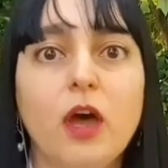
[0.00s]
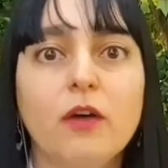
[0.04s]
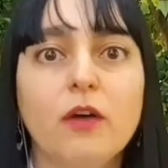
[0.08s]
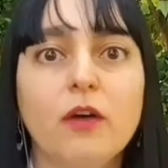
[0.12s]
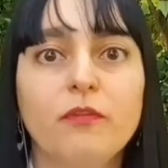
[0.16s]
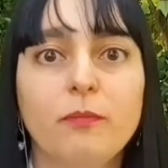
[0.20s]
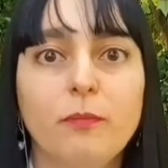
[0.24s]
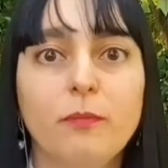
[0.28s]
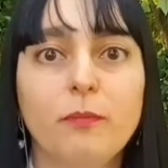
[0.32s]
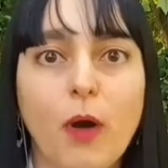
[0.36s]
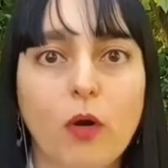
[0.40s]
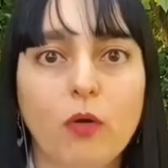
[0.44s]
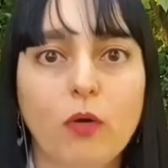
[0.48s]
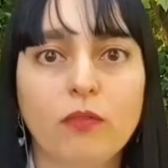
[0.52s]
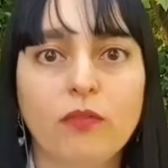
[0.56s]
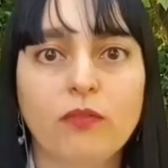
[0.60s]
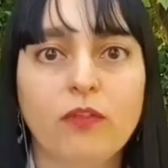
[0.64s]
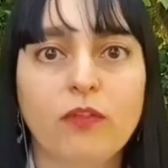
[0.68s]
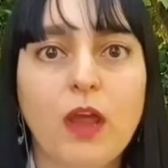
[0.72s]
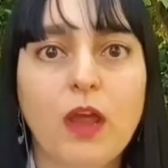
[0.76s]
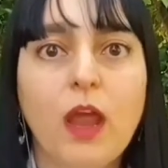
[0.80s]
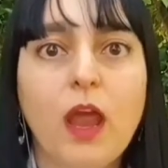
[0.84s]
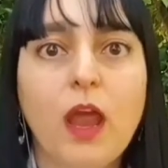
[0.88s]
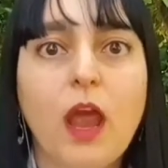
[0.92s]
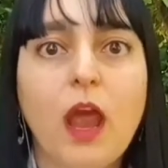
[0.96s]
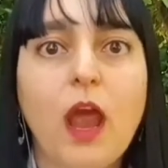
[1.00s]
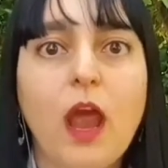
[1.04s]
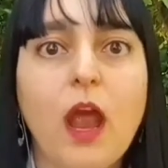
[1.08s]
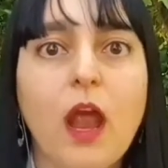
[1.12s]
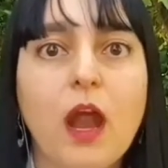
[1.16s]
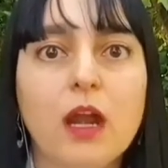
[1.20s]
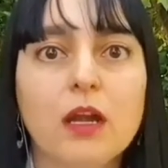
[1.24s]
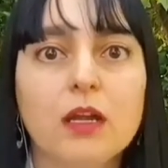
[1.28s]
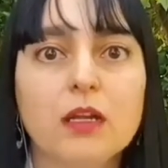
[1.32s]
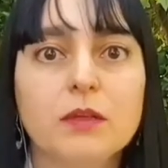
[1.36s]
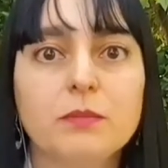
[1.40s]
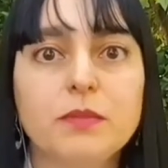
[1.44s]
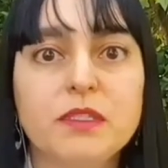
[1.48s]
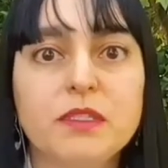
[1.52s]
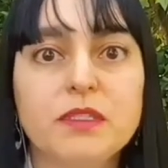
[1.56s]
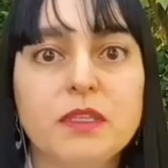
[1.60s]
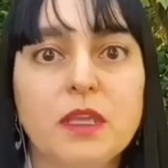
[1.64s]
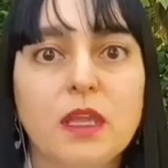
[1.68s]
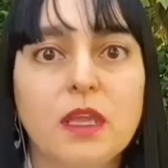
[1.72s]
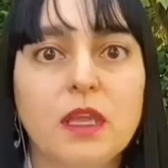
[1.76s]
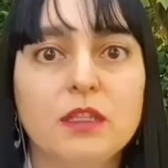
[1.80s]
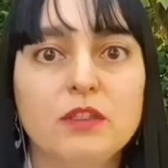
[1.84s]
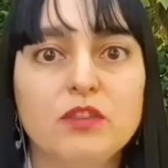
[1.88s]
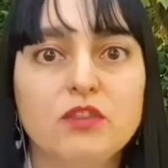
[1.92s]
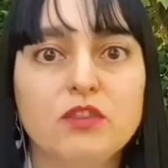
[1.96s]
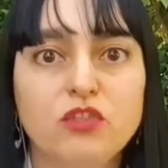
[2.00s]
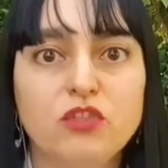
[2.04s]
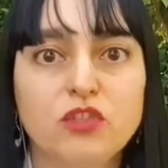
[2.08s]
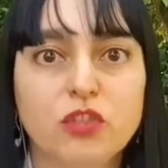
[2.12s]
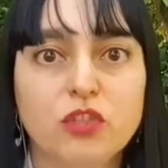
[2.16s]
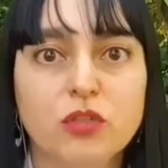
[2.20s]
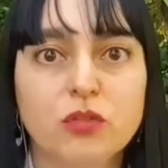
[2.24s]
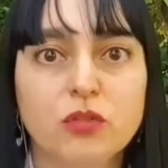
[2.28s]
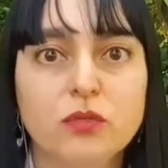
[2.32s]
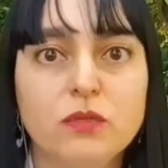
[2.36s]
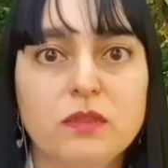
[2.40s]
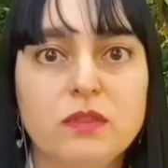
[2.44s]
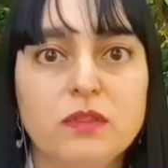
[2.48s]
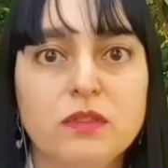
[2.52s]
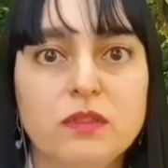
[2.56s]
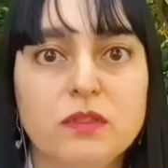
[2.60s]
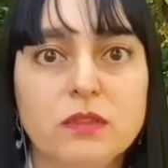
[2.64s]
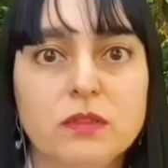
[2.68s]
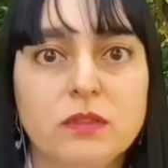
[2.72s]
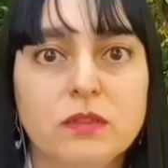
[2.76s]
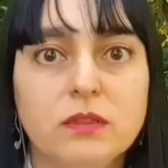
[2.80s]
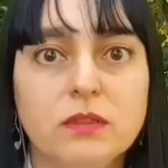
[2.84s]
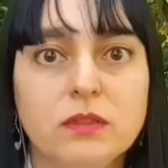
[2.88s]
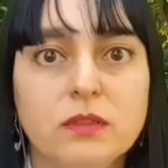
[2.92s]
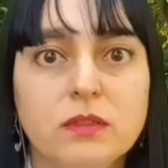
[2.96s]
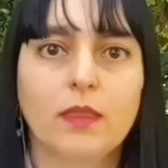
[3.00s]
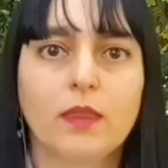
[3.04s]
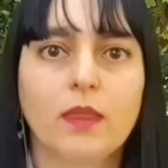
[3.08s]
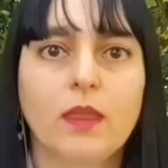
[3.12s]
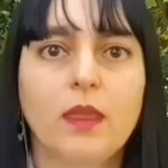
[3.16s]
of both Arabs and Jews,